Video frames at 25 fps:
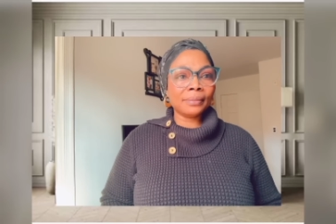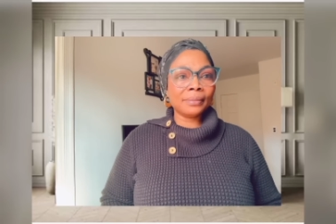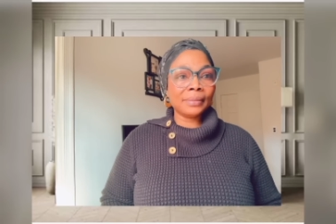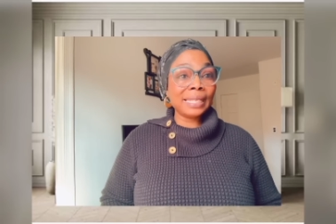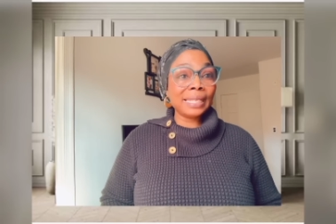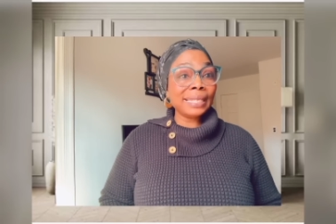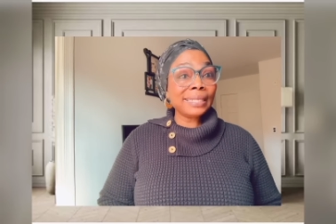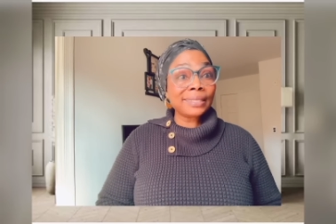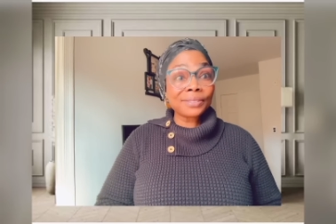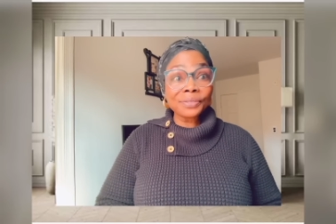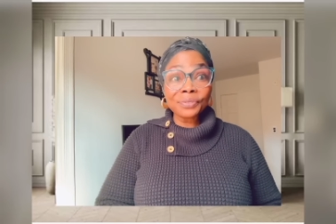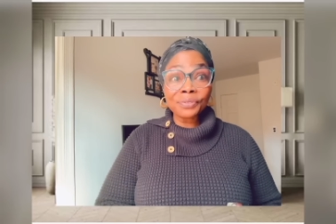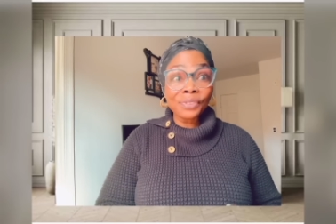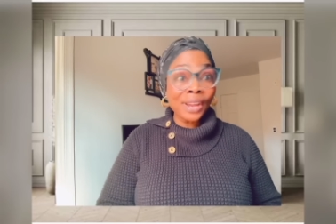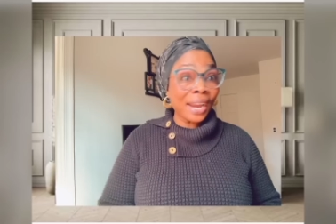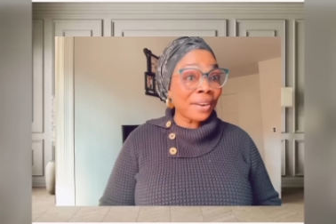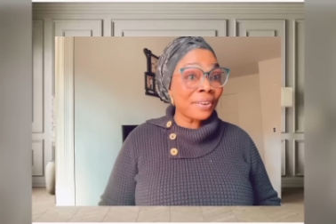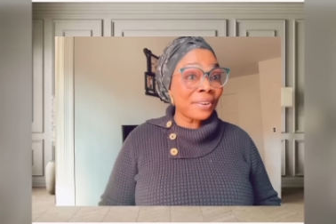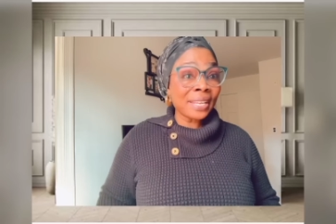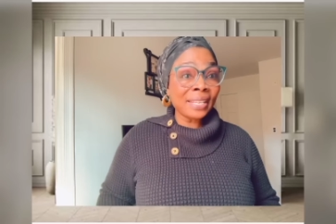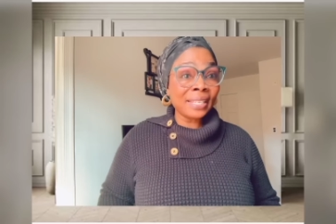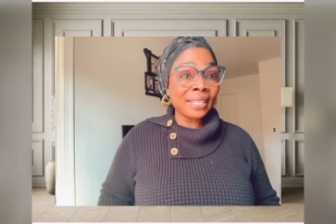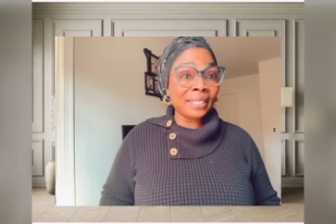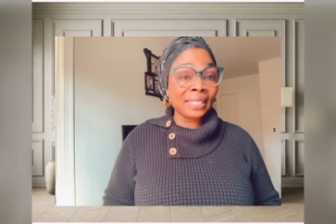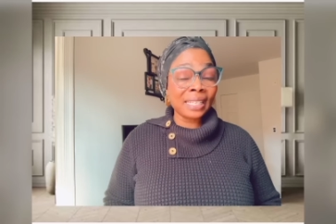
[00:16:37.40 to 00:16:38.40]
It's
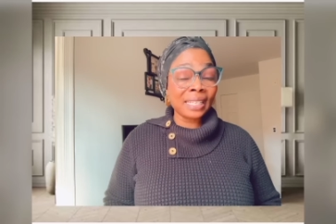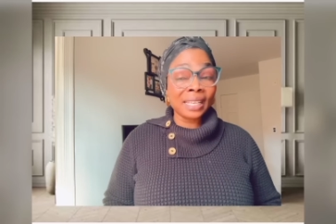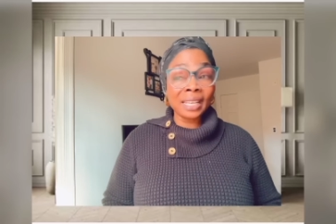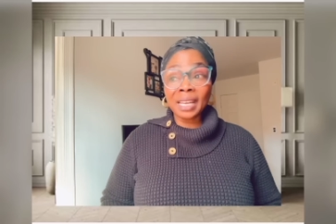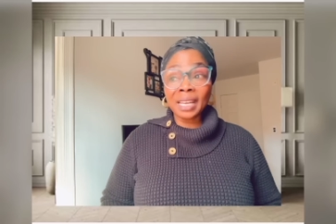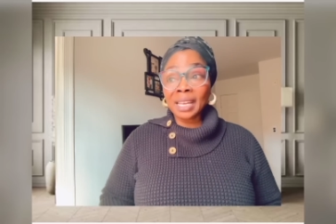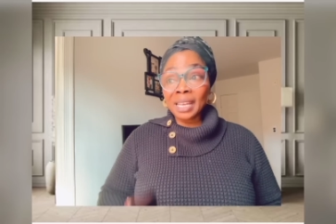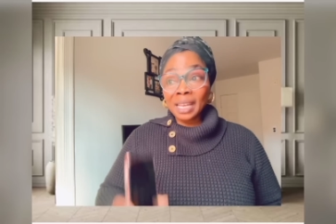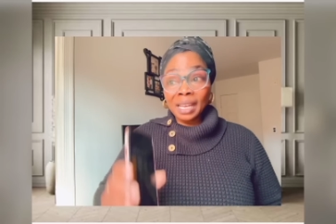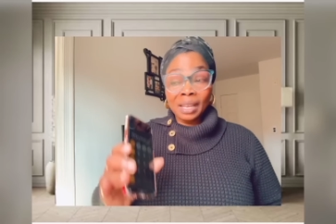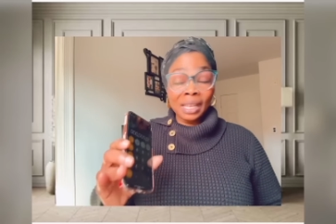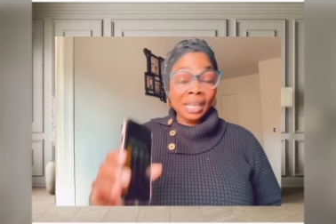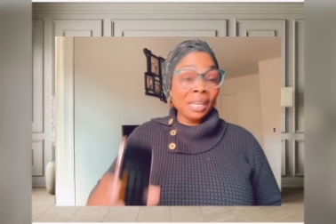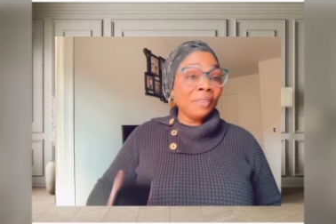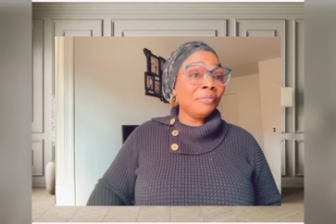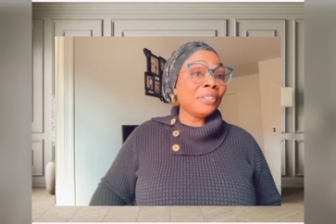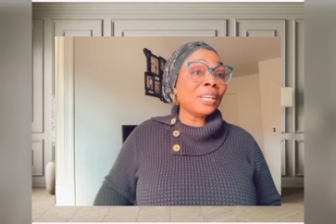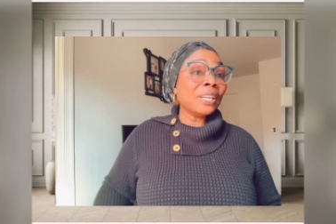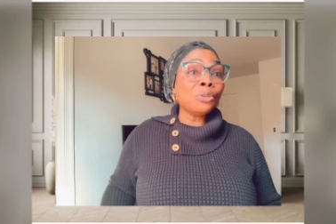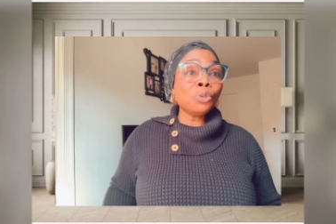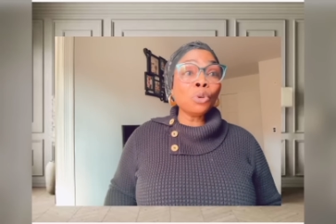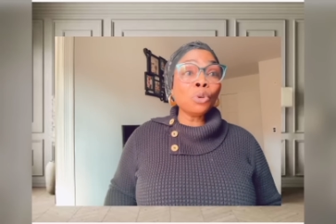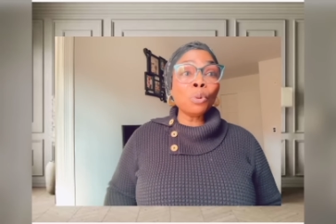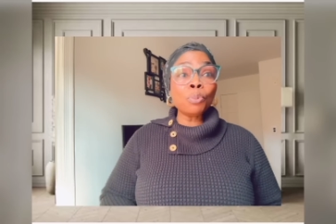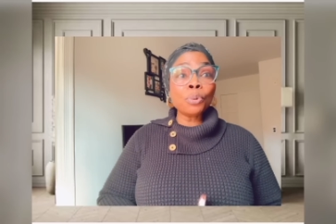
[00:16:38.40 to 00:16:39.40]
very easy. If
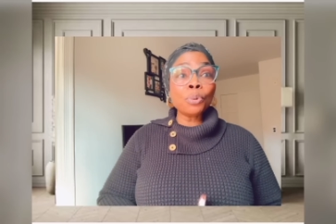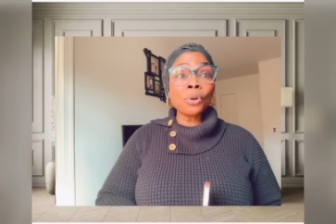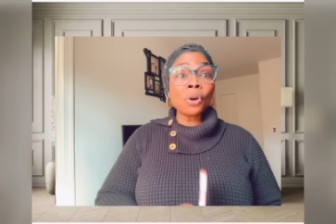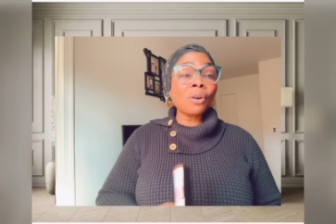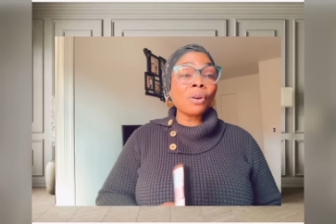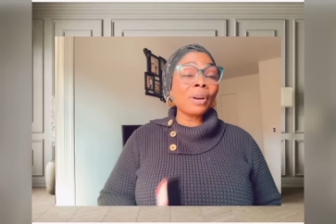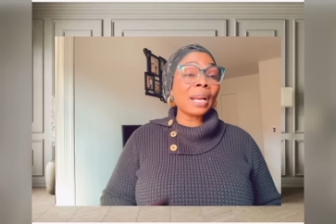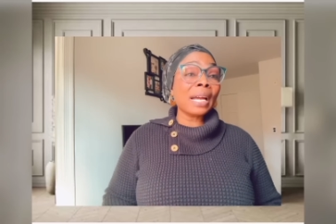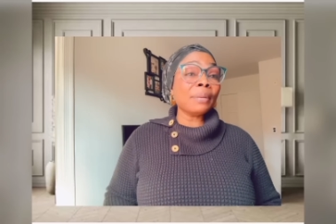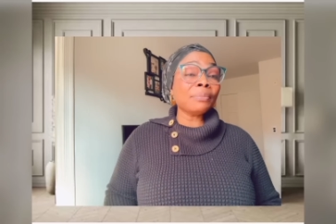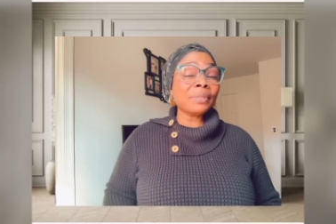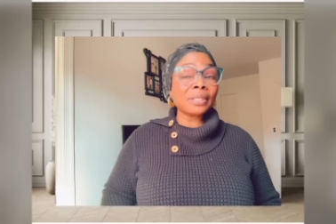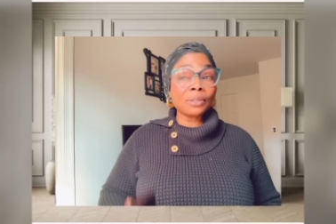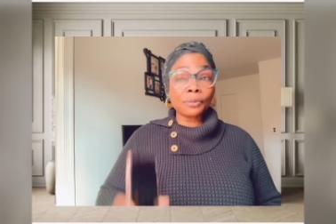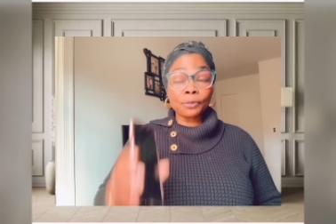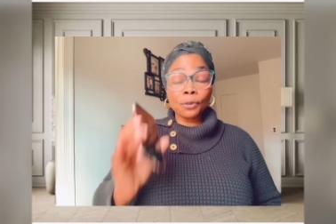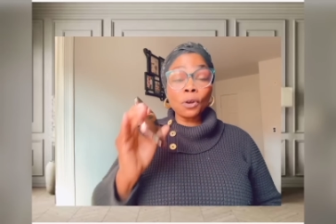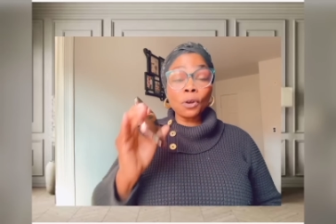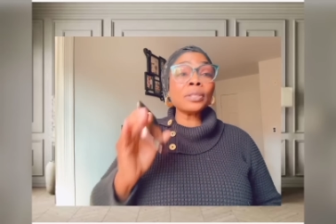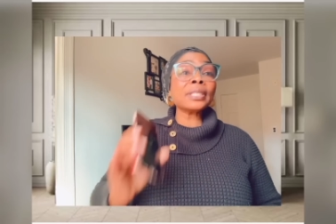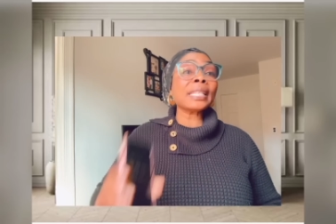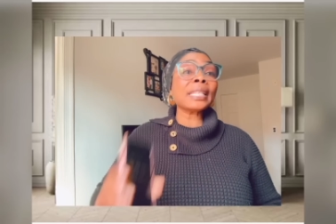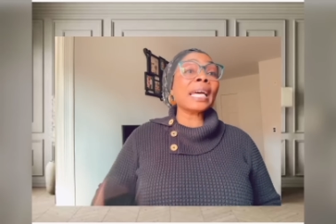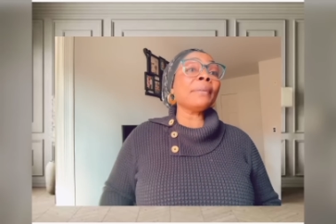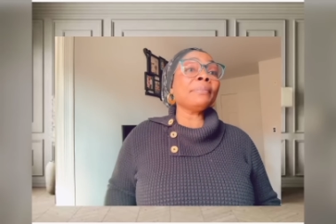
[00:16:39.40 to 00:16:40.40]
they do programs
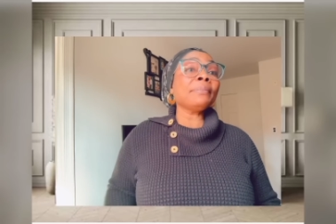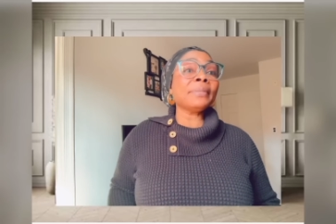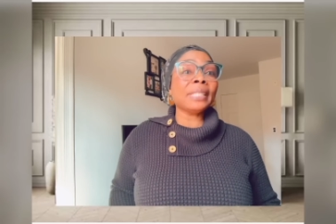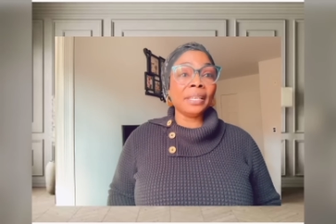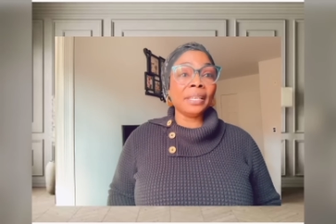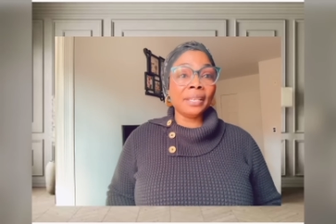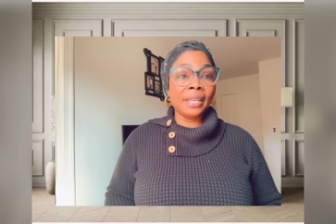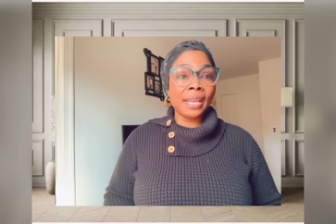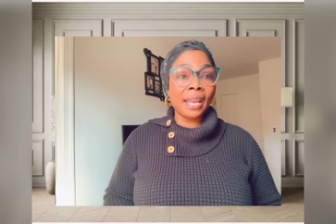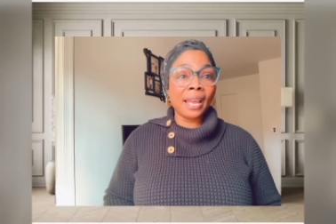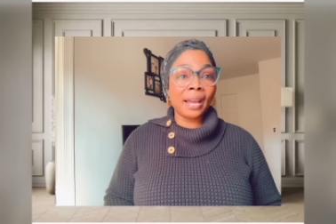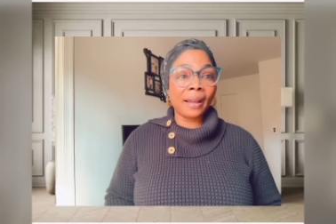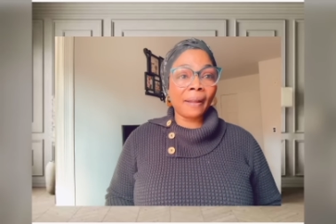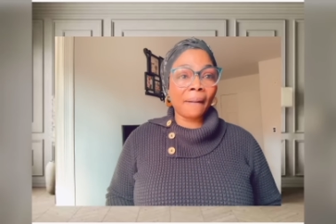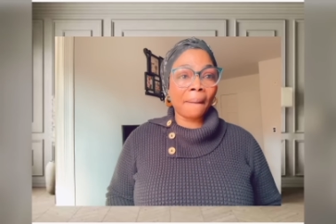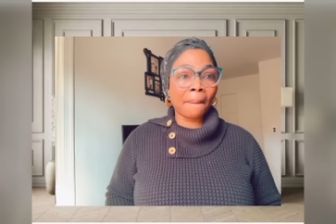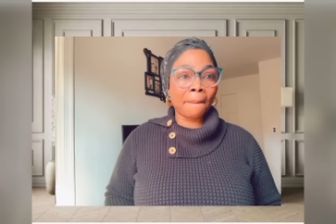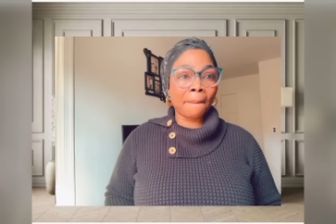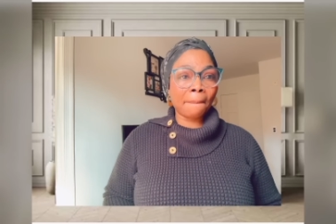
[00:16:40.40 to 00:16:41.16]
4 times a year,